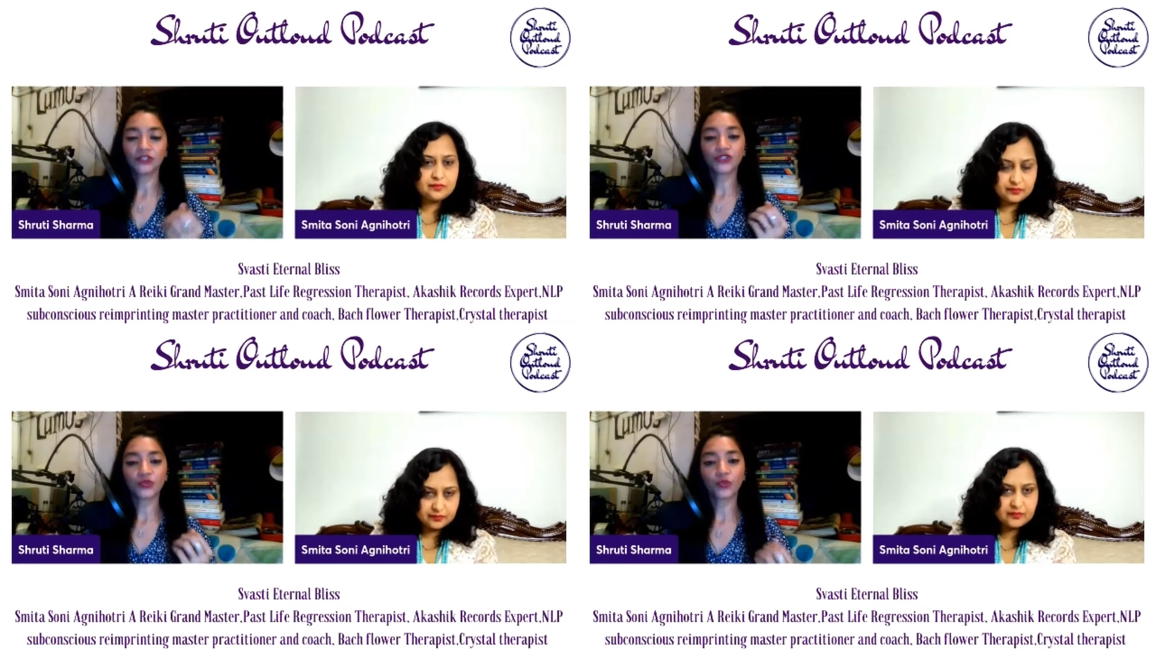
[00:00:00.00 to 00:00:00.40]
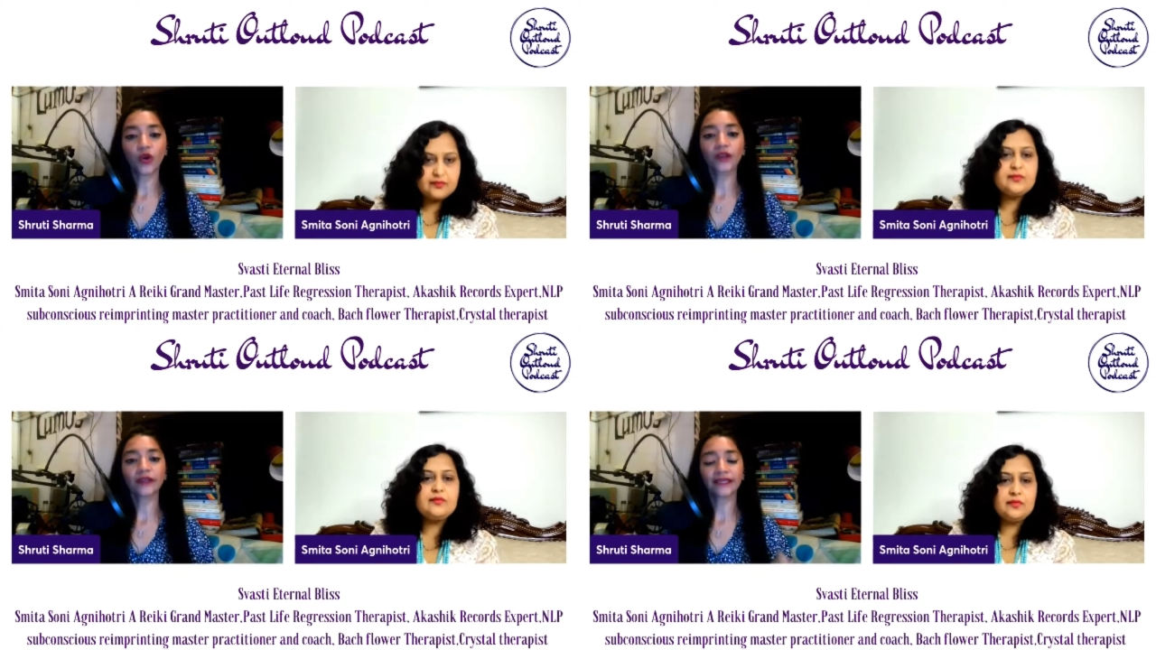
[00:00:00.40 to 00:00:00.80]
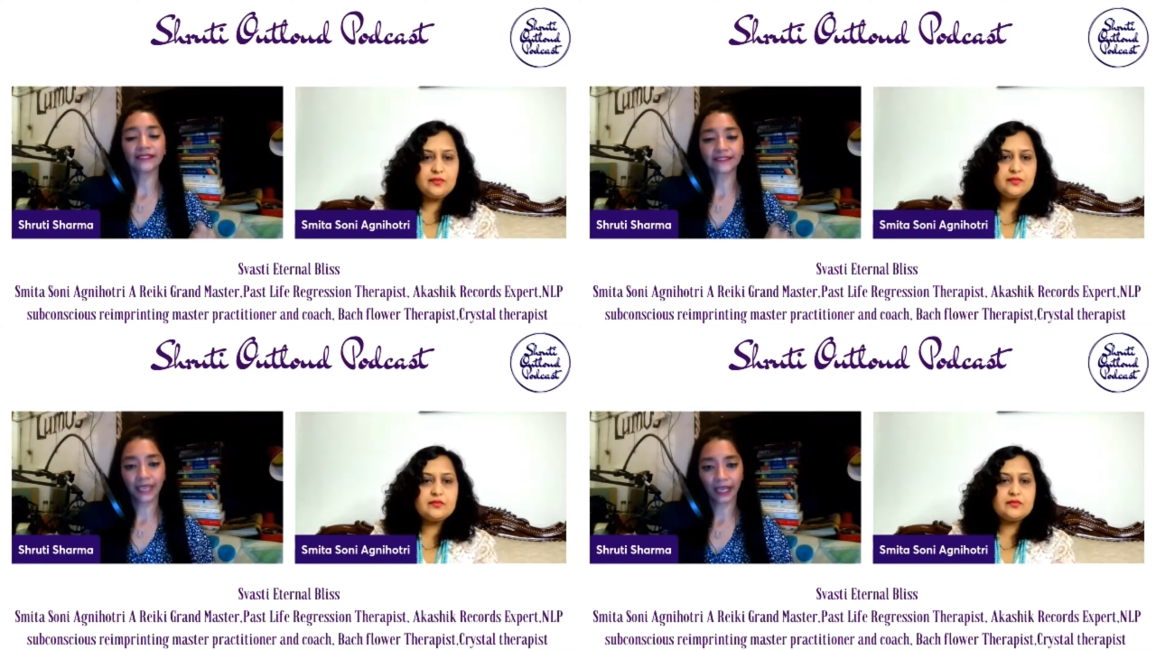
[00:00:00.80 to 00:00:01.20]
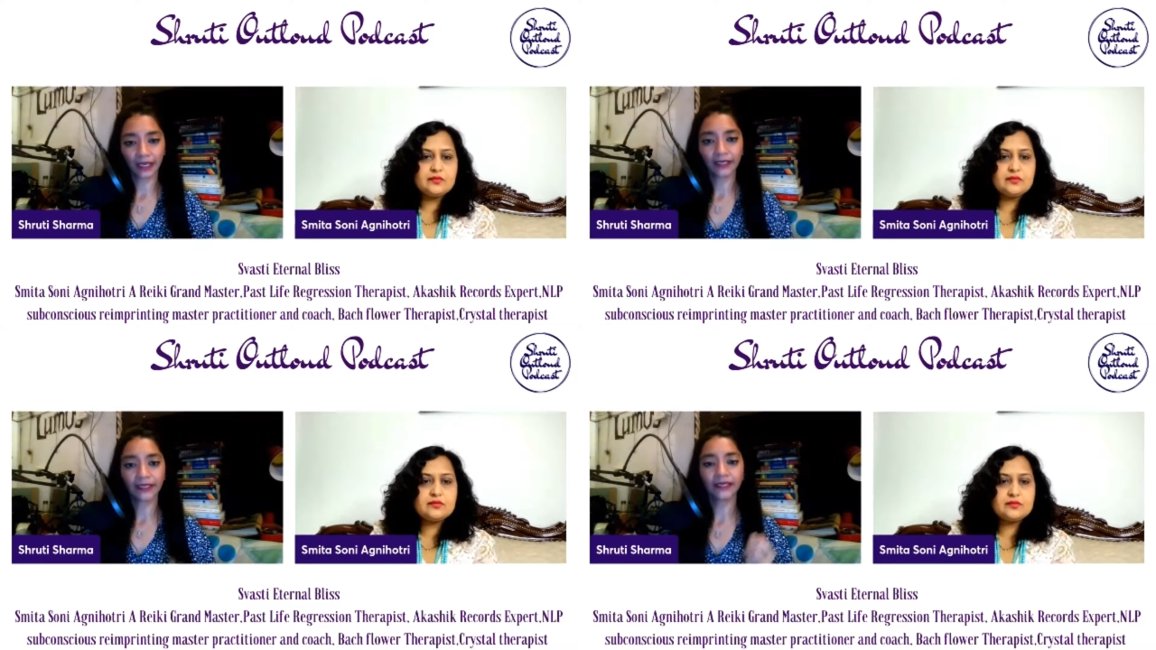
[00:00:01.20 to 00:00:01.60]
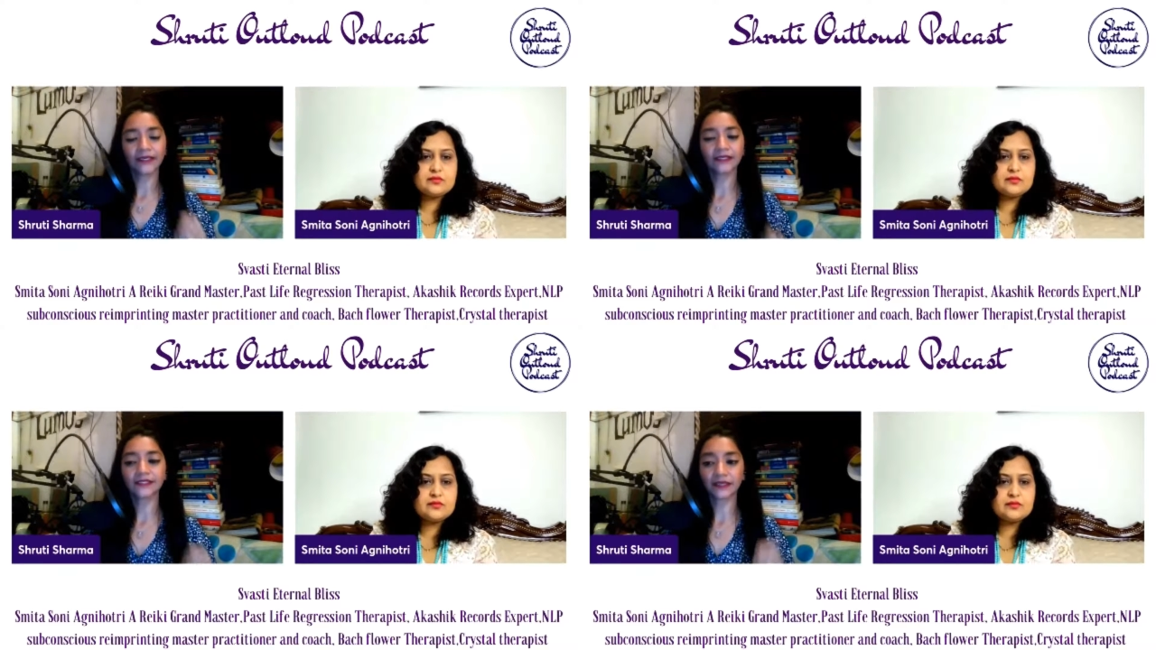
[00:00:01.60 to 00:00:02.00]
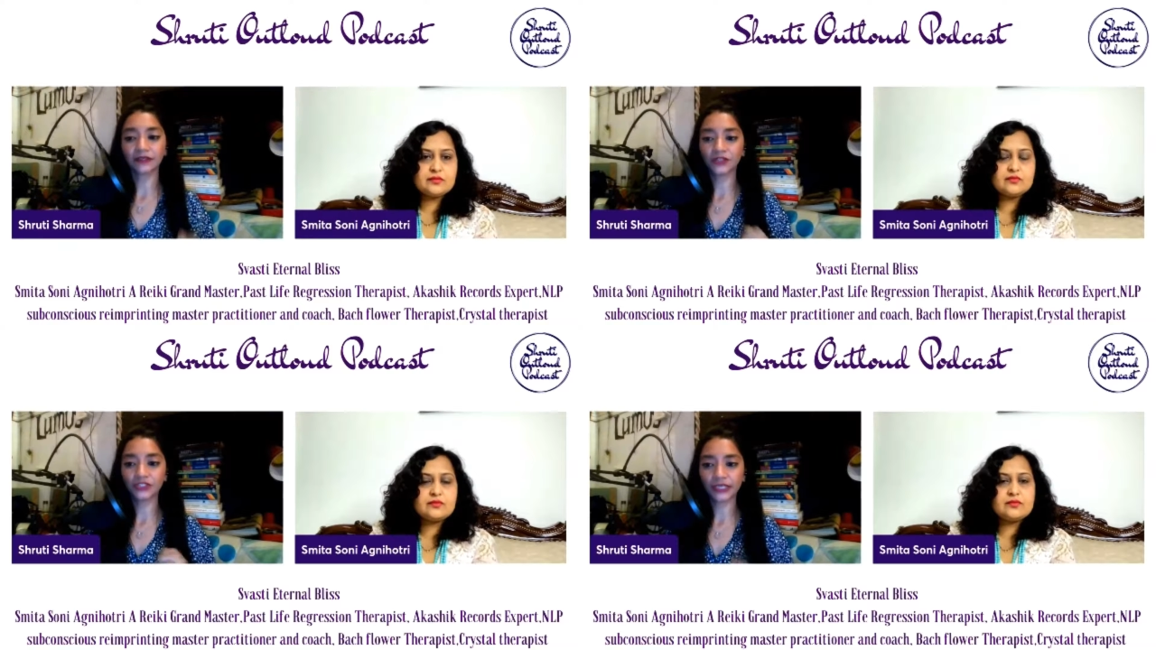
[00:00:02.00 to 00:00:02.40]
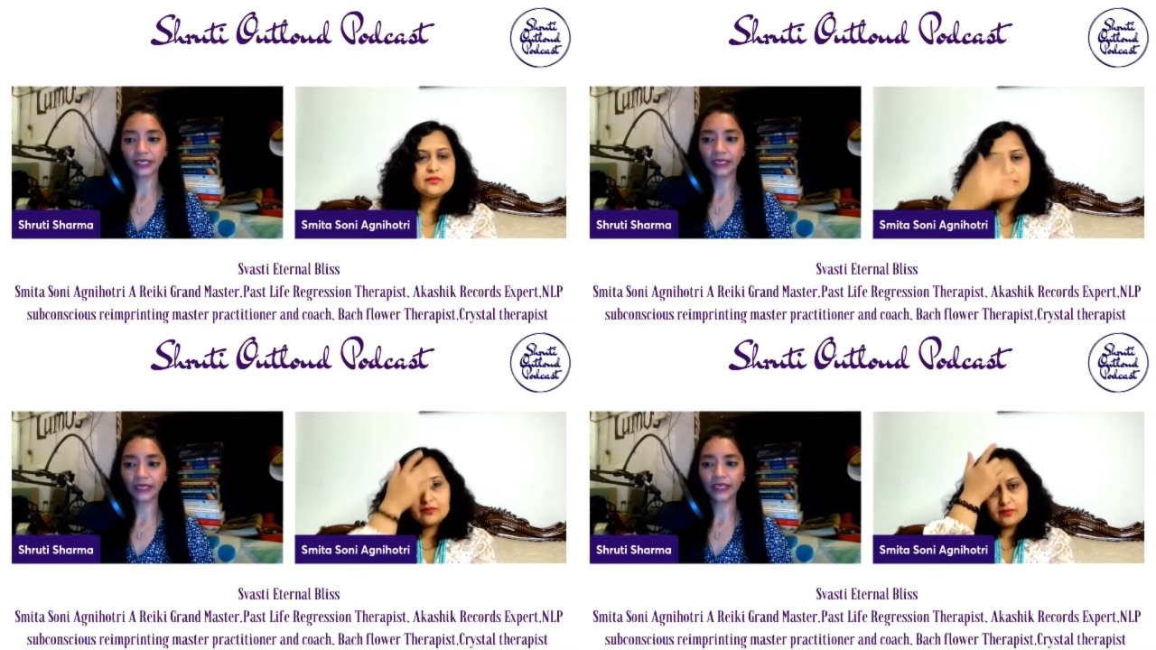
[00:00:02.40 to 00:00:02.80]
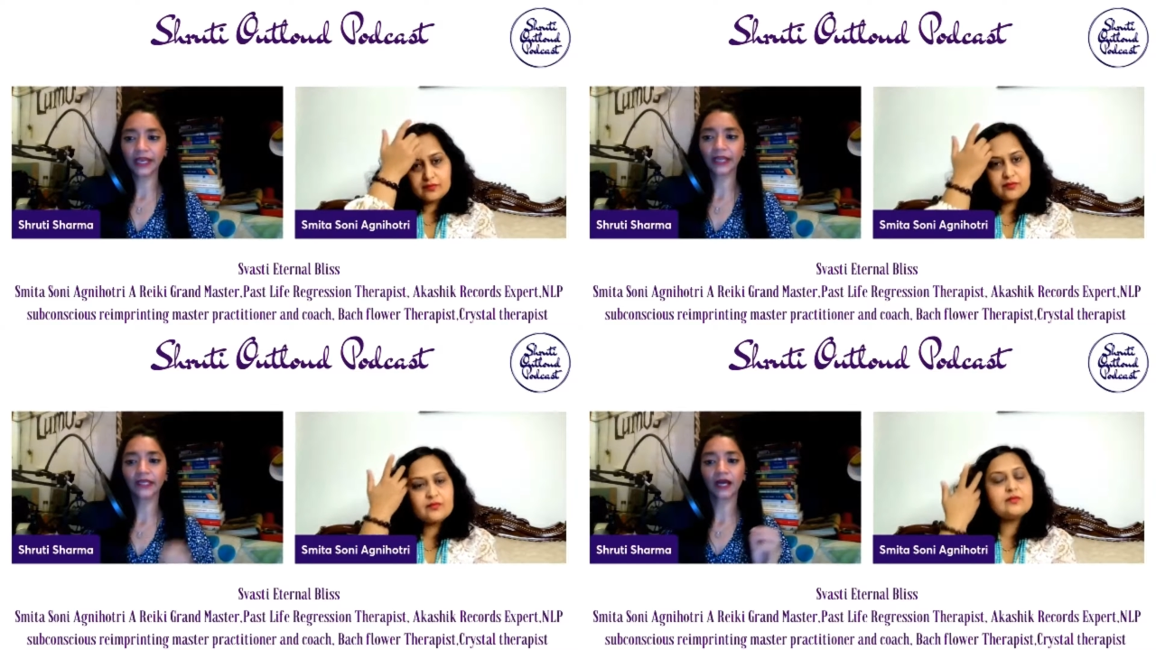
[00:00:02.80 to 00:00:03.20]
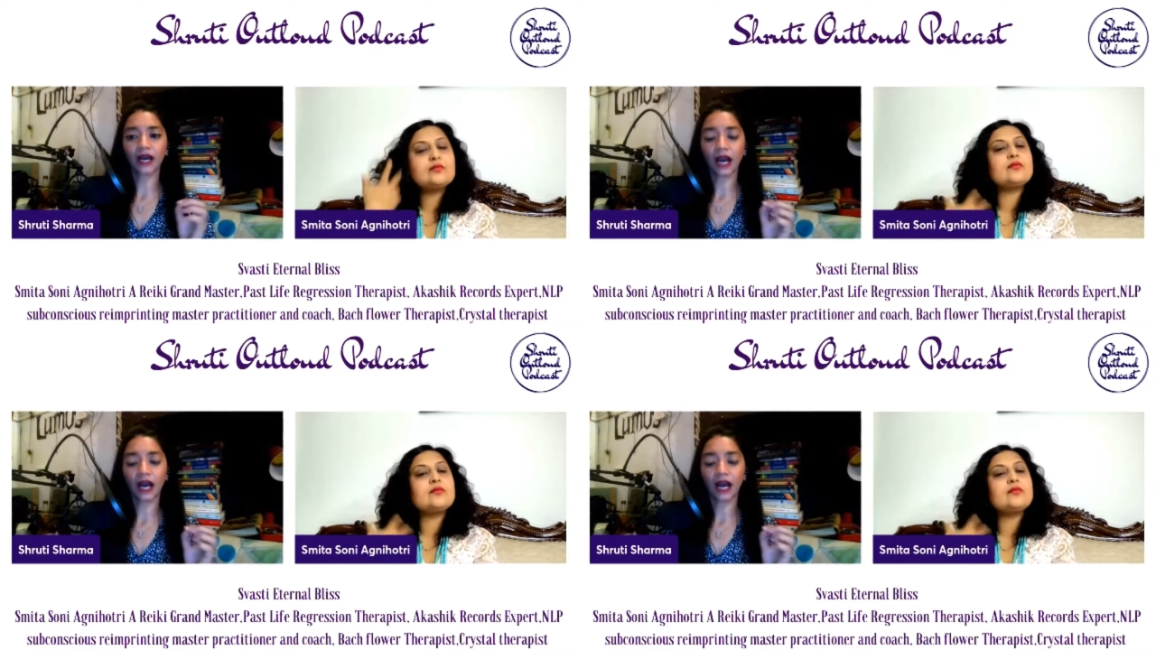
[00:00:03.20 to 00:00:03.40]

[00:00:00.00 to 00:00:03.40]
Speaker 1: So, what exactly is energy healing and